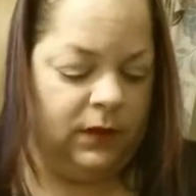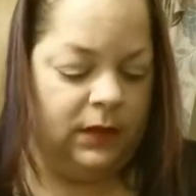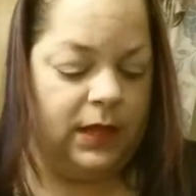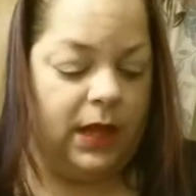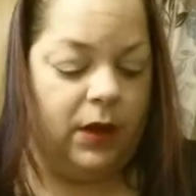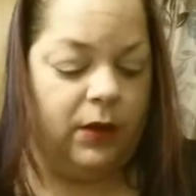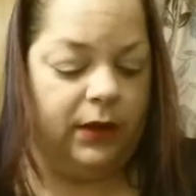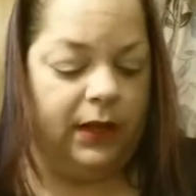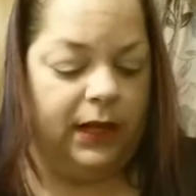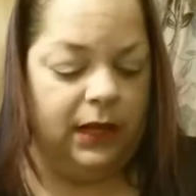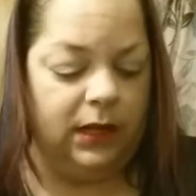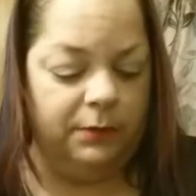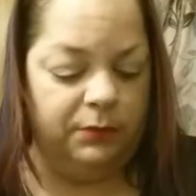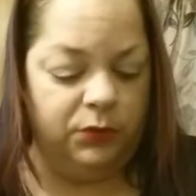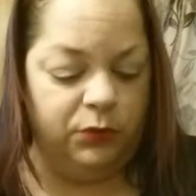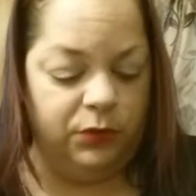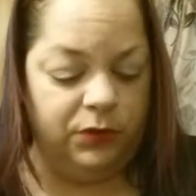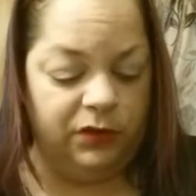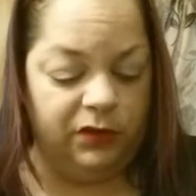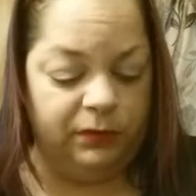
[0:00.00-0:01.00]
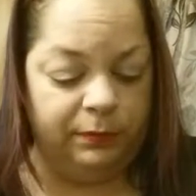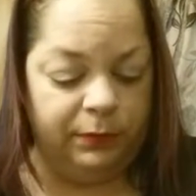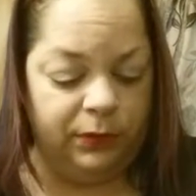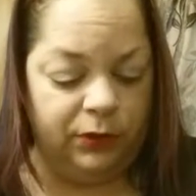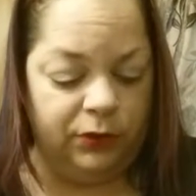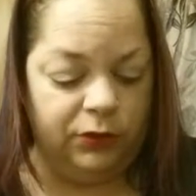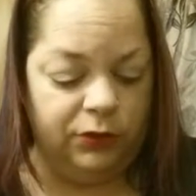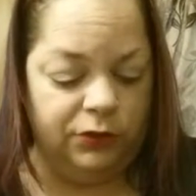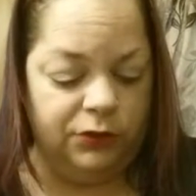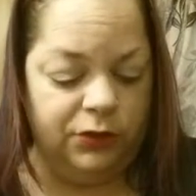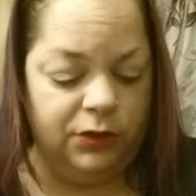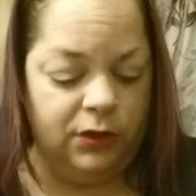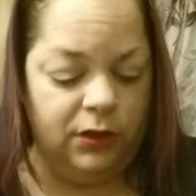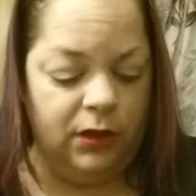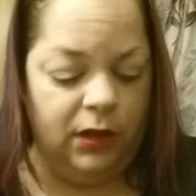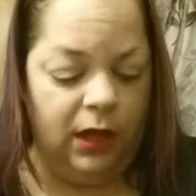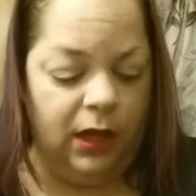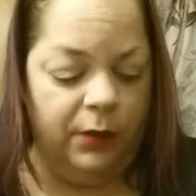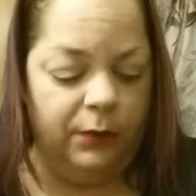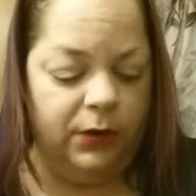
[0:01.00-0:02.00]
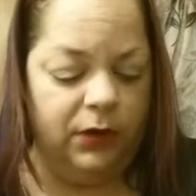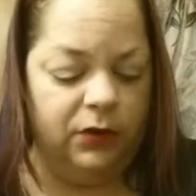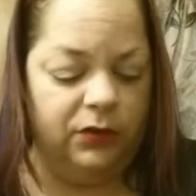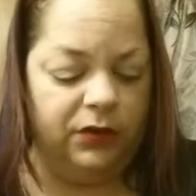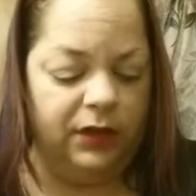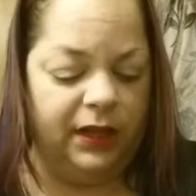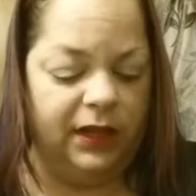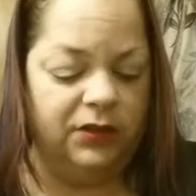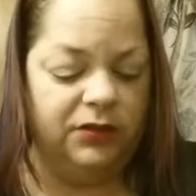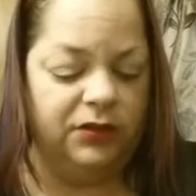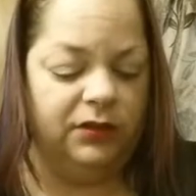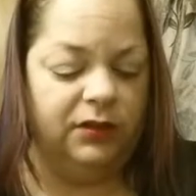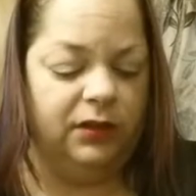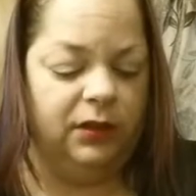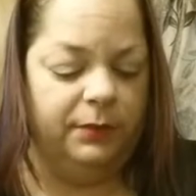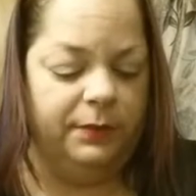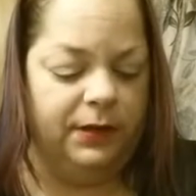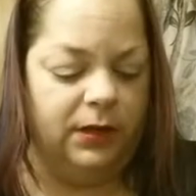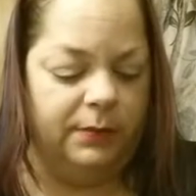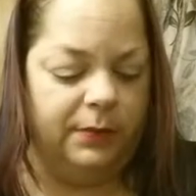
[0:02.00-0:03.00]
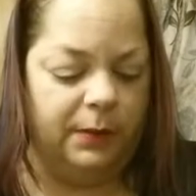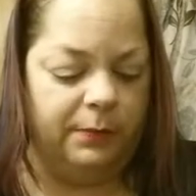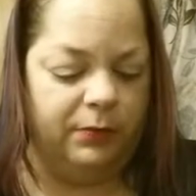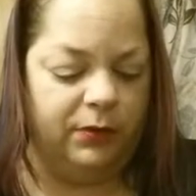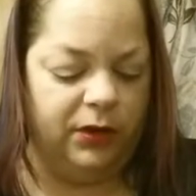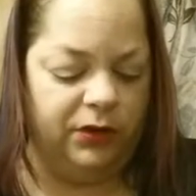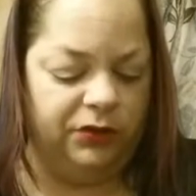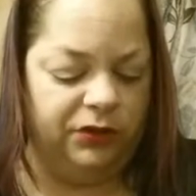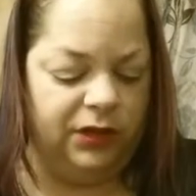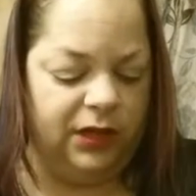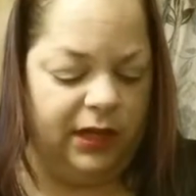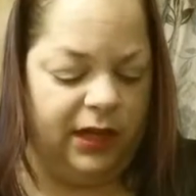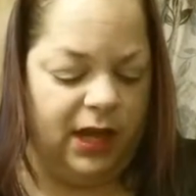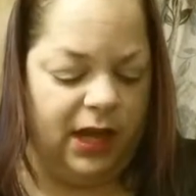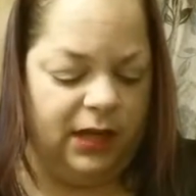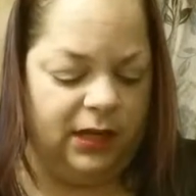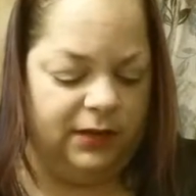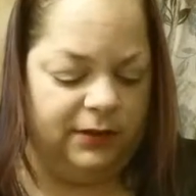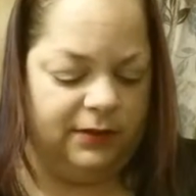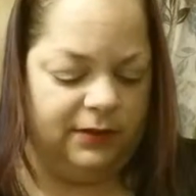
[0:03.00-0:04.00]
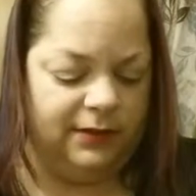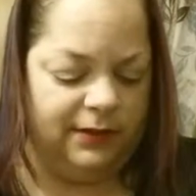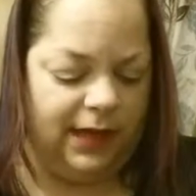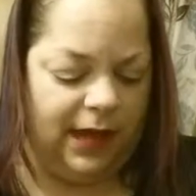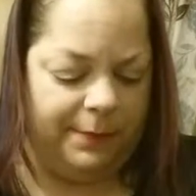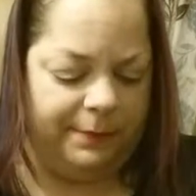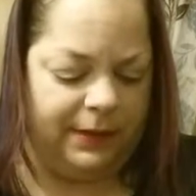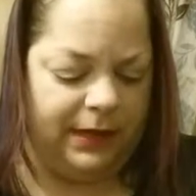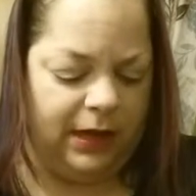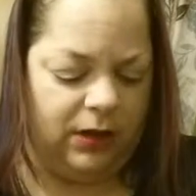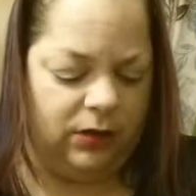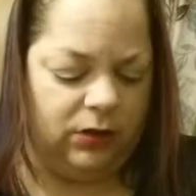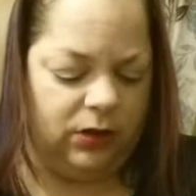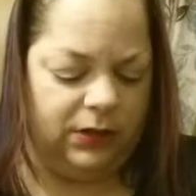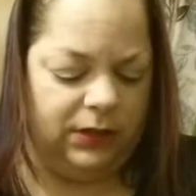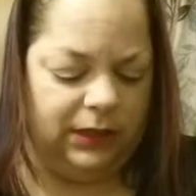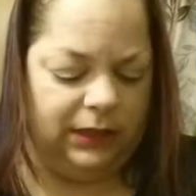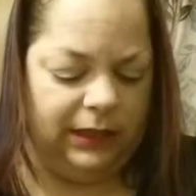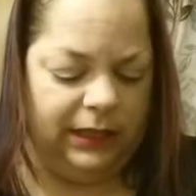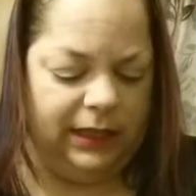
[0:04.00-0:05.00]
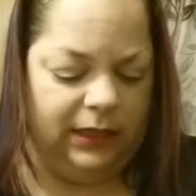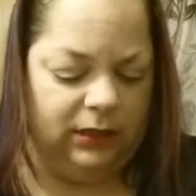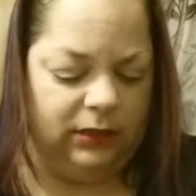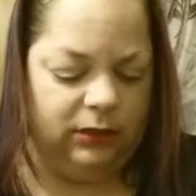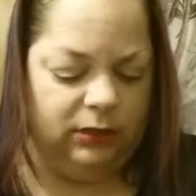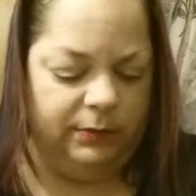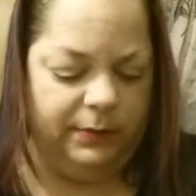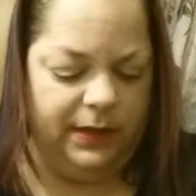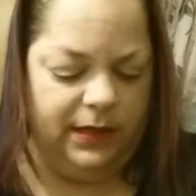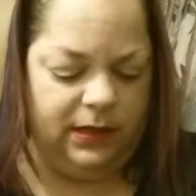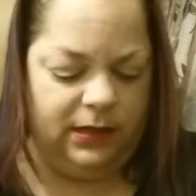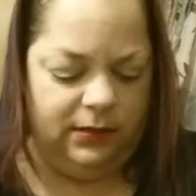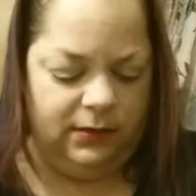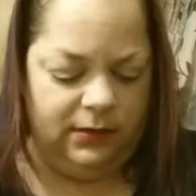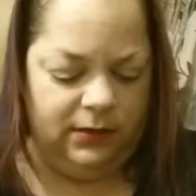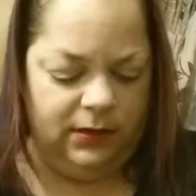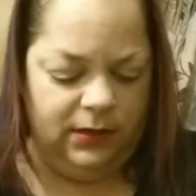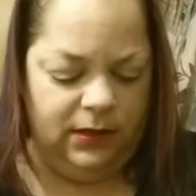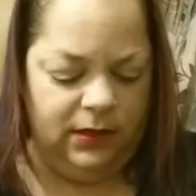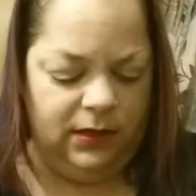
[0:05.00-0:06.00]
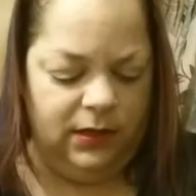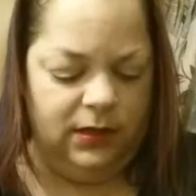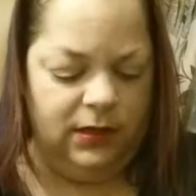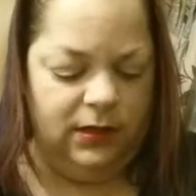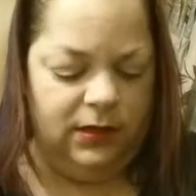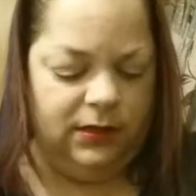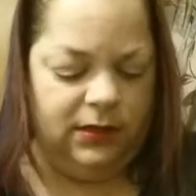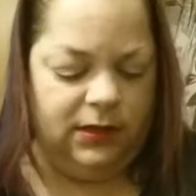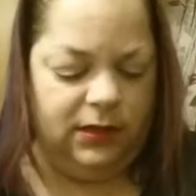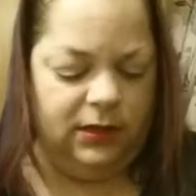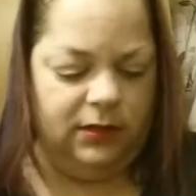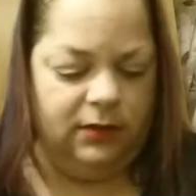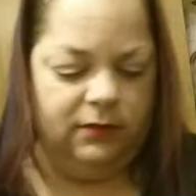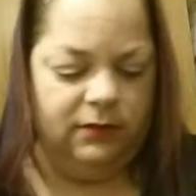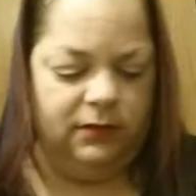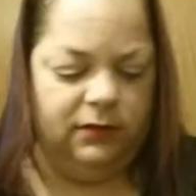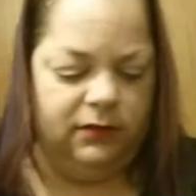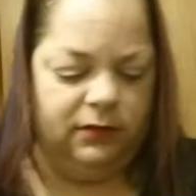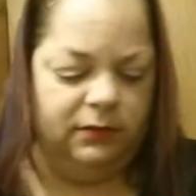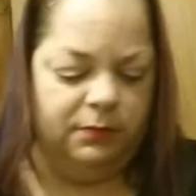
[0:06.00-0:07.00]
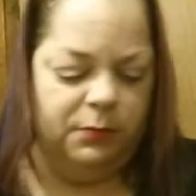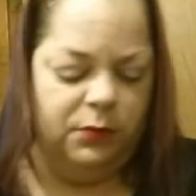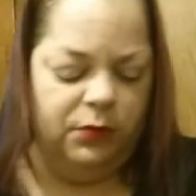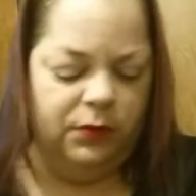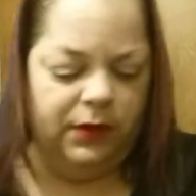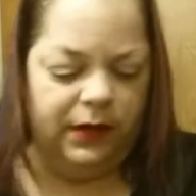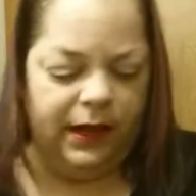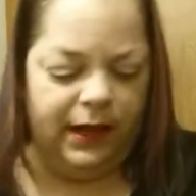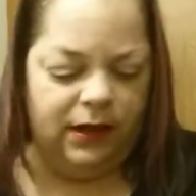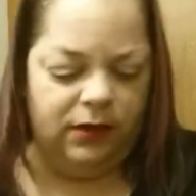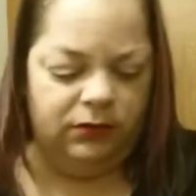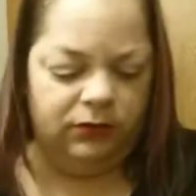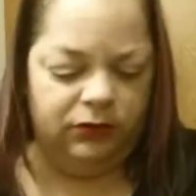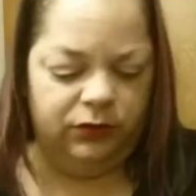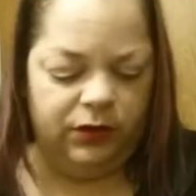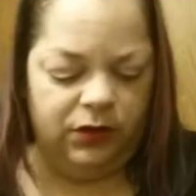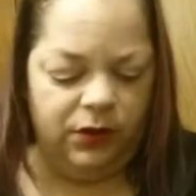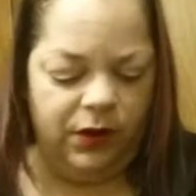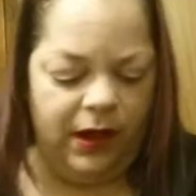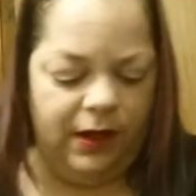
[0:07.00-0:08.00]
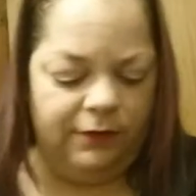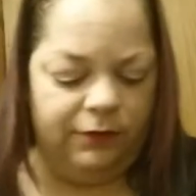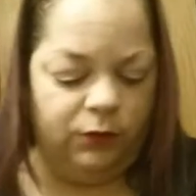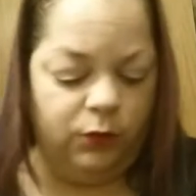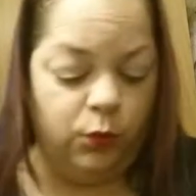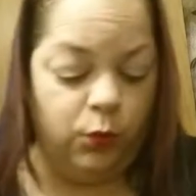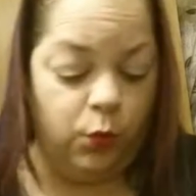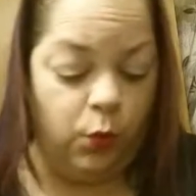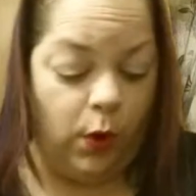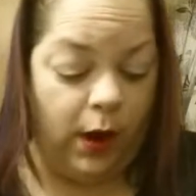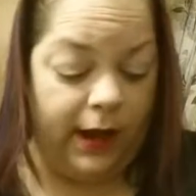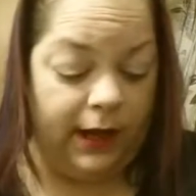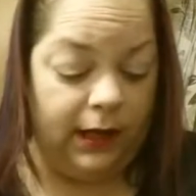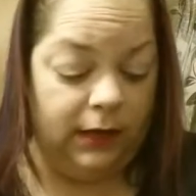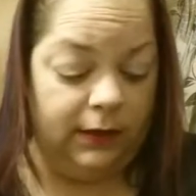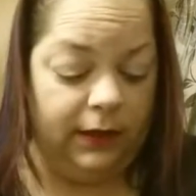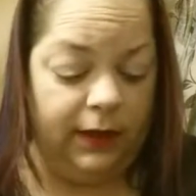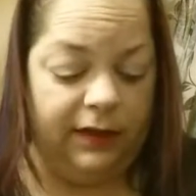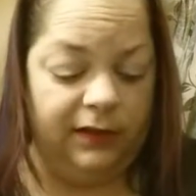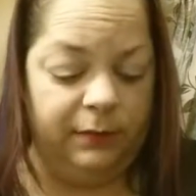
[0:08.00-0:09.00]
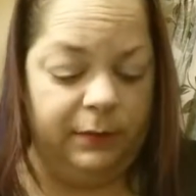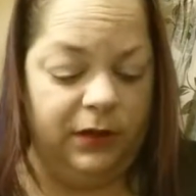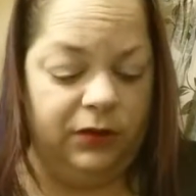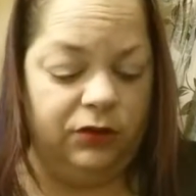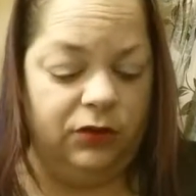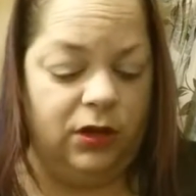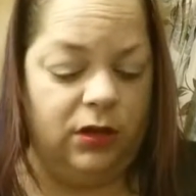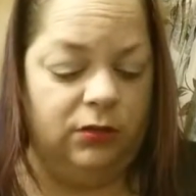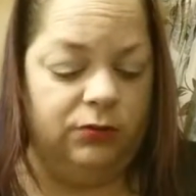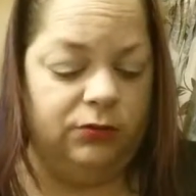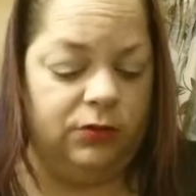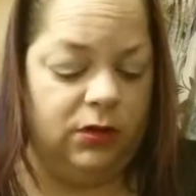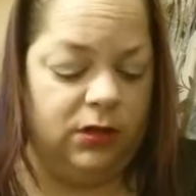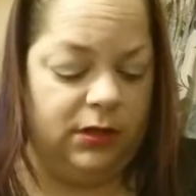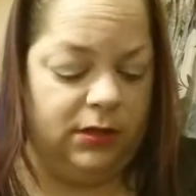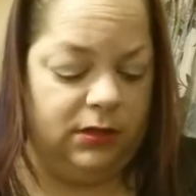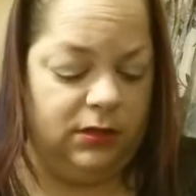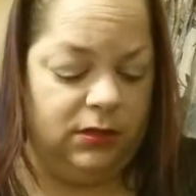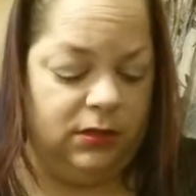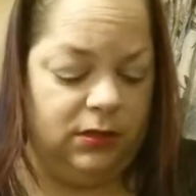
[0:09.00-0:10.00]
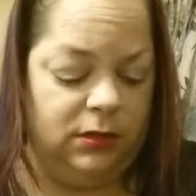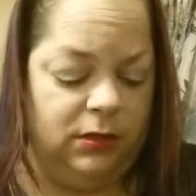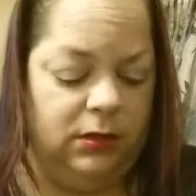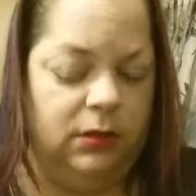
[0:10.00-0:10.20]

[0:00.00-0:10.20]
Now again, I'm doing the splurge. And what I do is I get just a little bit on my brush and I kind of tap it out on the lid a little bit to smooth it out so I don't have quite as much color on.